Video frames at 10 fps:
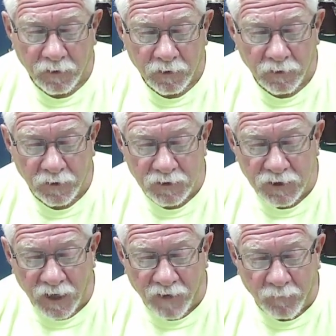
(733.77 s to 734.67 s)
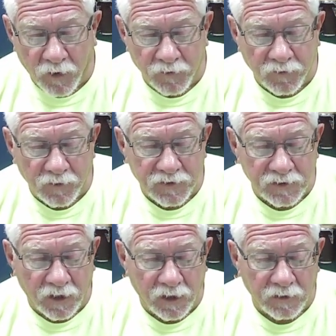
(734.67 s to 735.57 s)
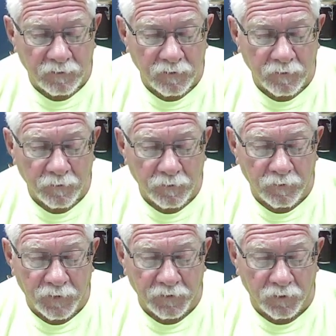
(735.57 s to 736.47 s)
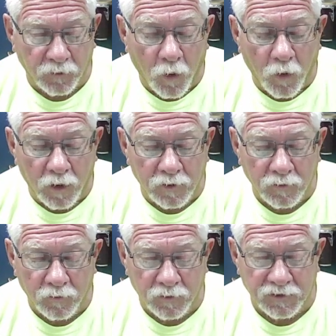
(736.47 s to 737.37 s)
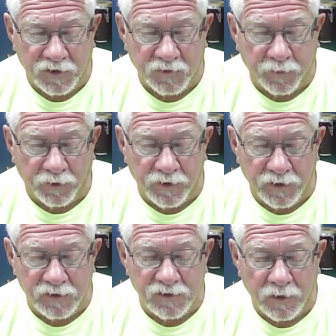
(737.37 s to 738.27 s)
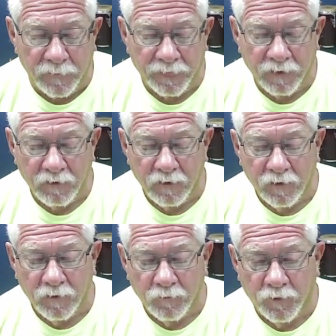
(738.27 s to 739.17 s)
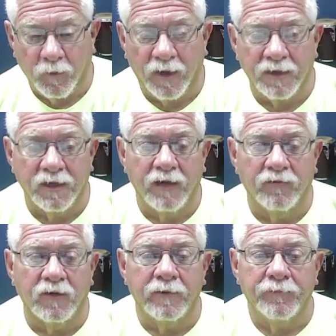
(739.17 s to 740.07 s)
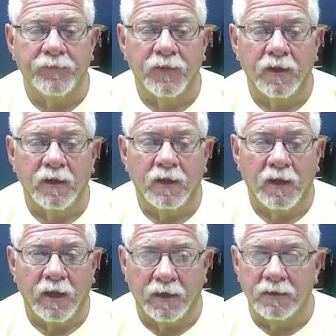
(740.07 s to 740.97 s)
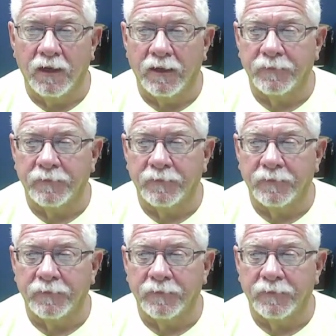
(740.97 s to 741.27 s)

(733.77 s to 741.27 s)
Then she gave birth to a son, but the Lord was displeased with what David had done.